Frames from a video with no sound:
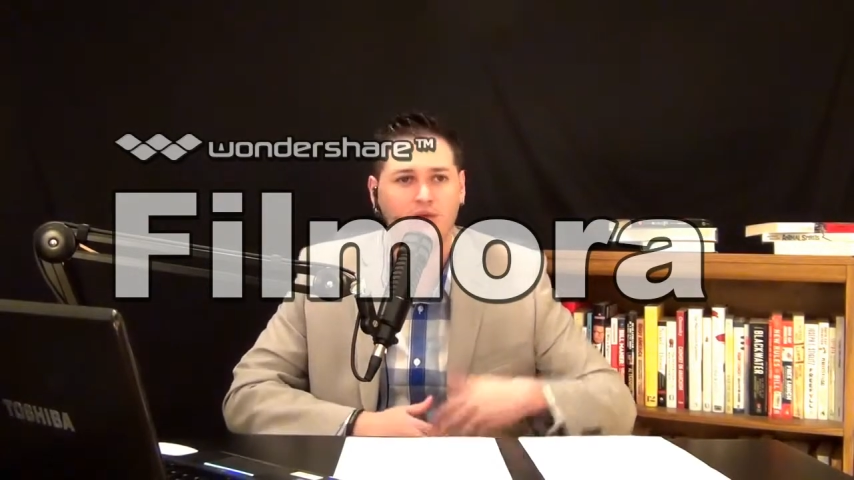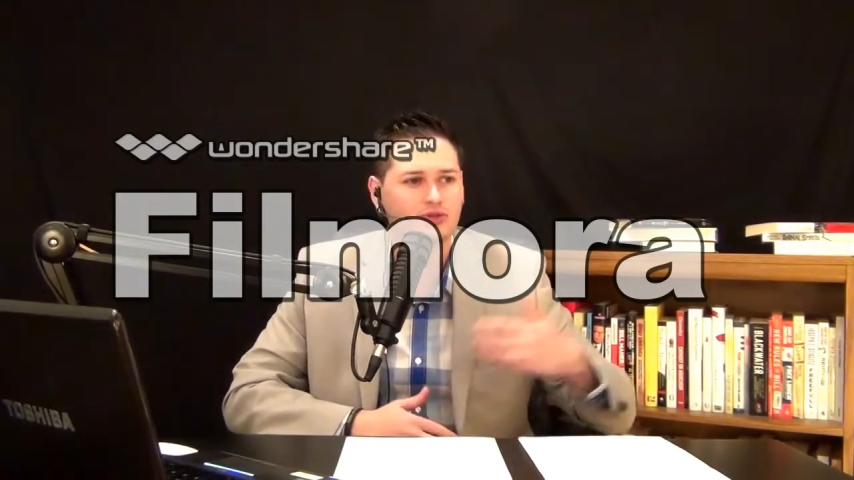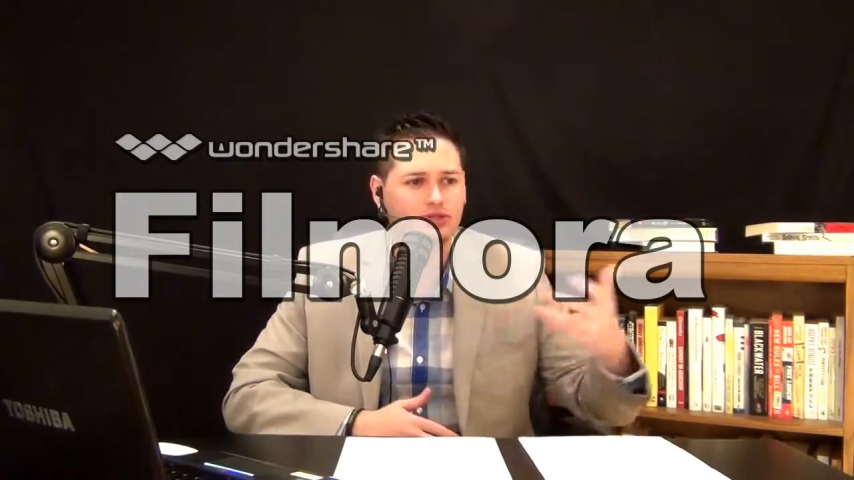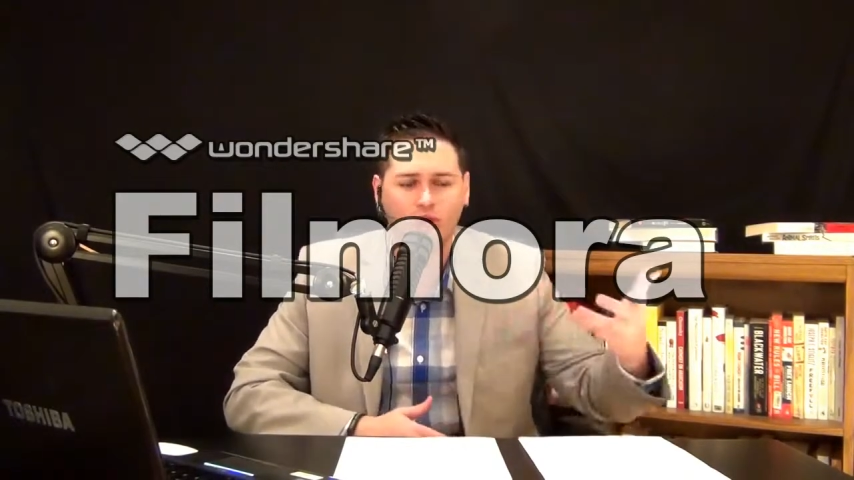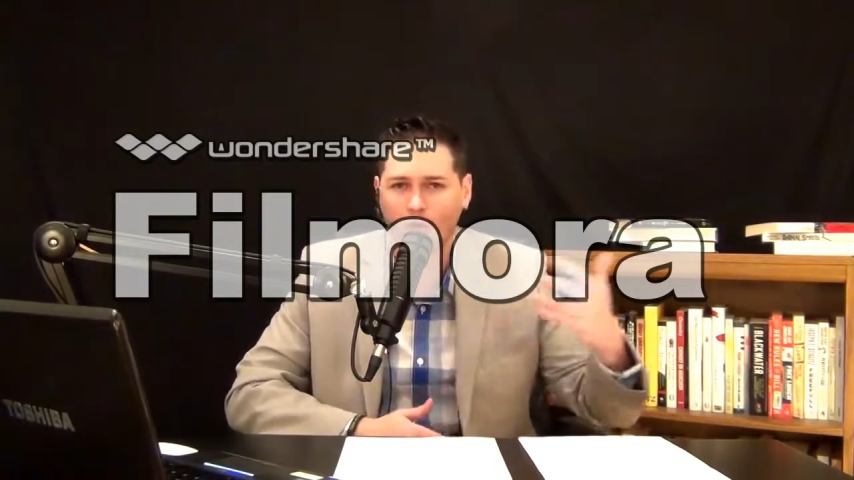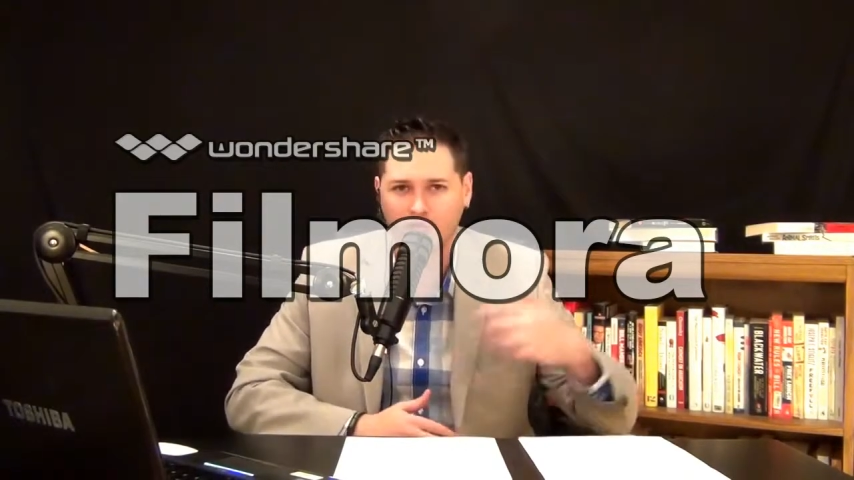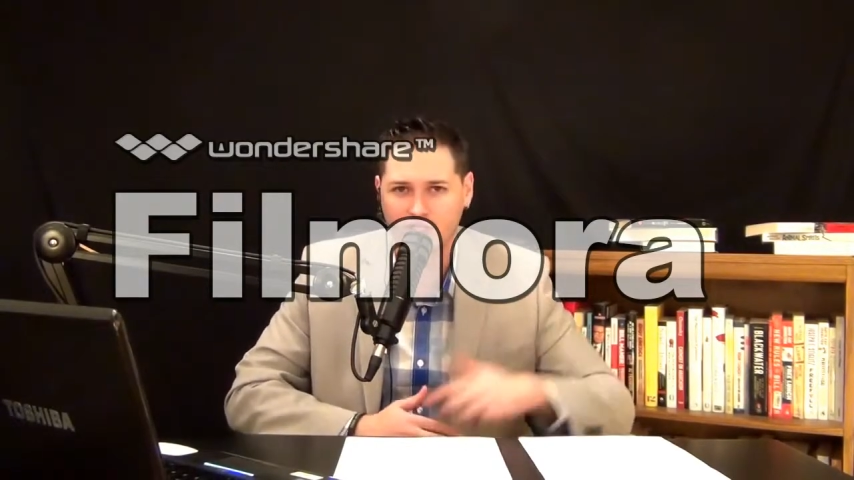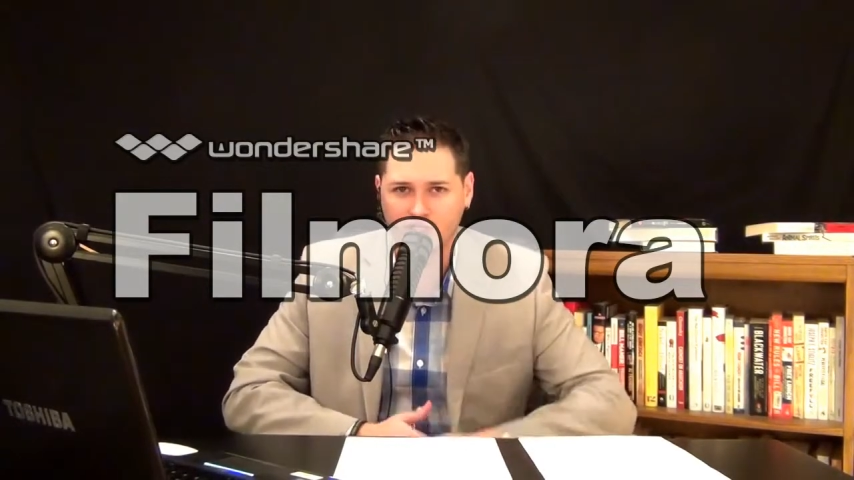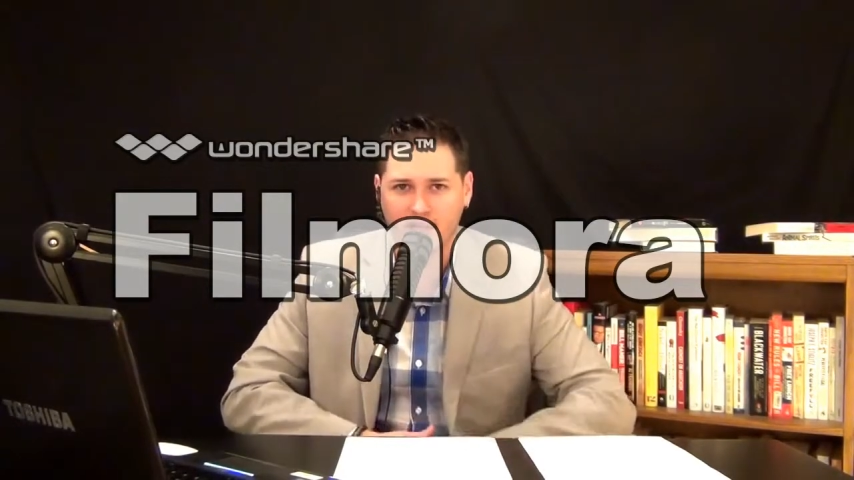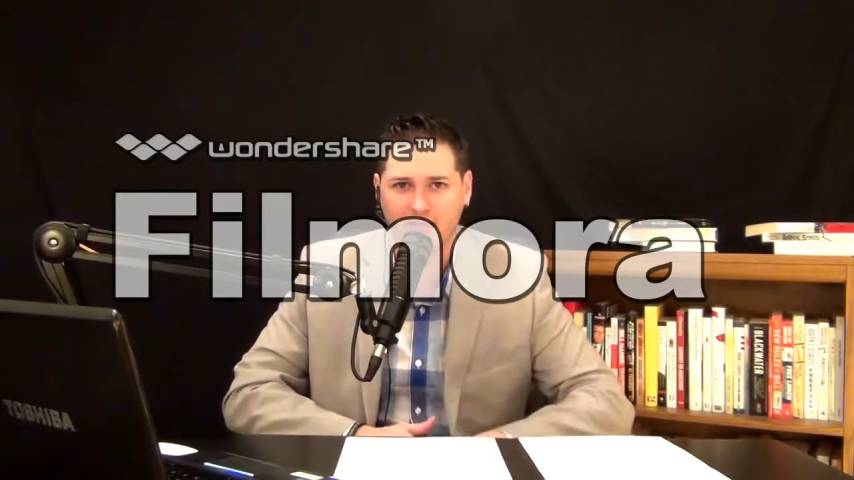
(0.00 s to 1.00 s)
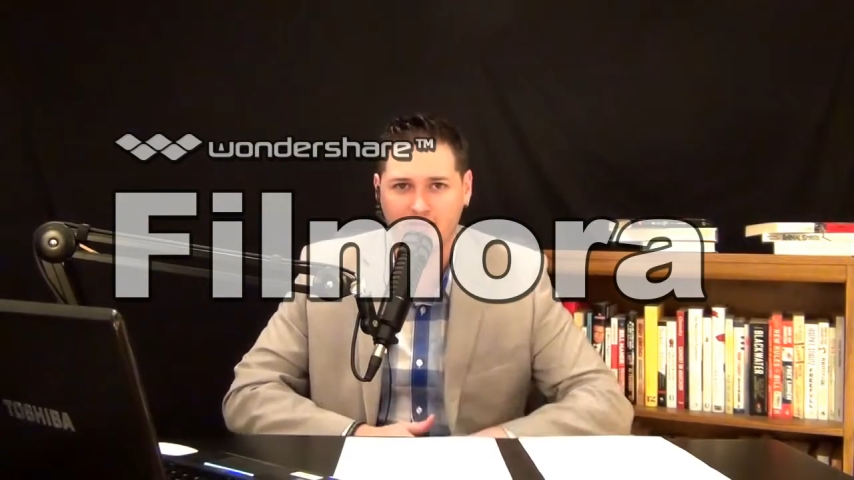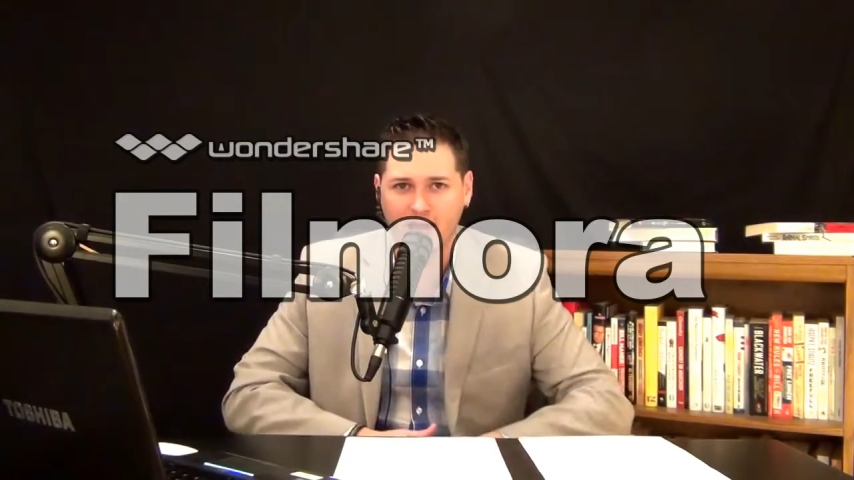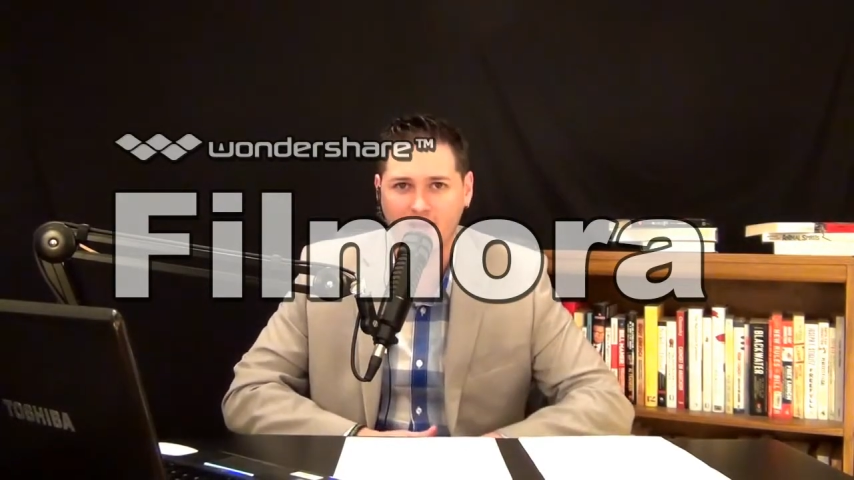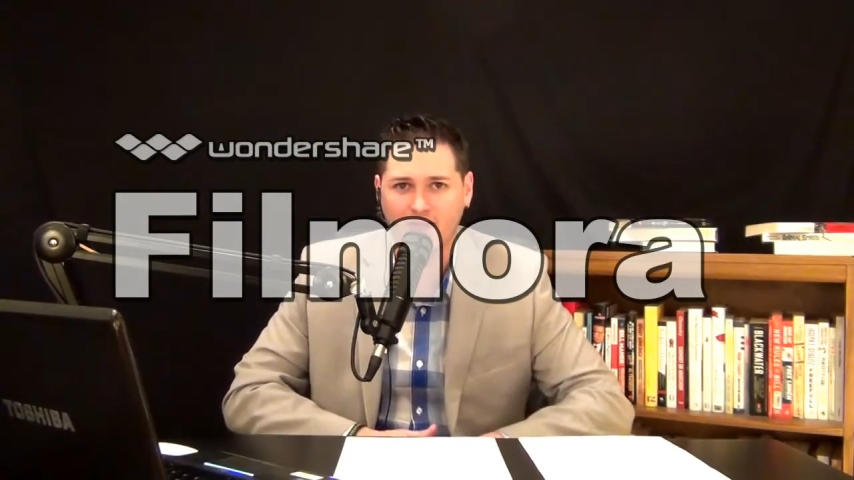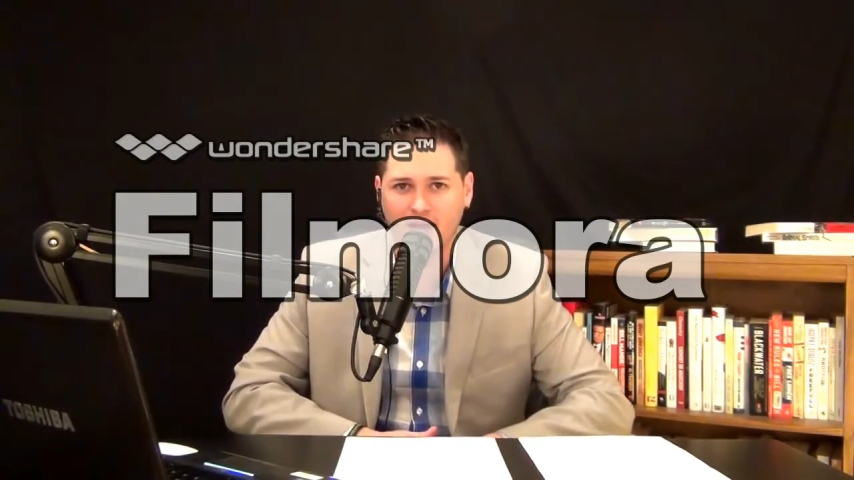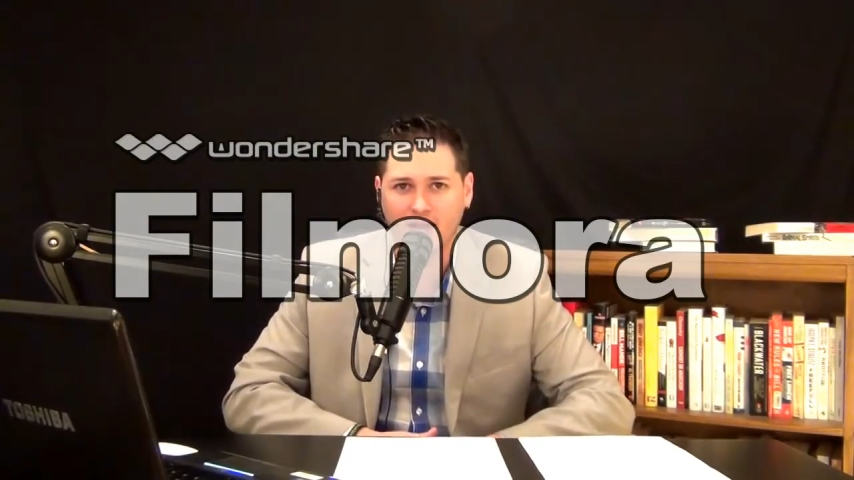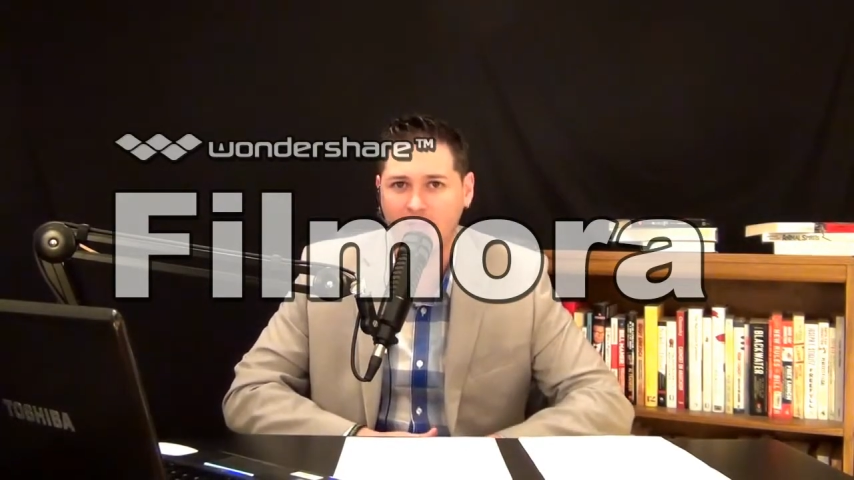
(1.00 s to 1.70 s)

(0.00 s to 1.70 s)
Those are totally genetically modified.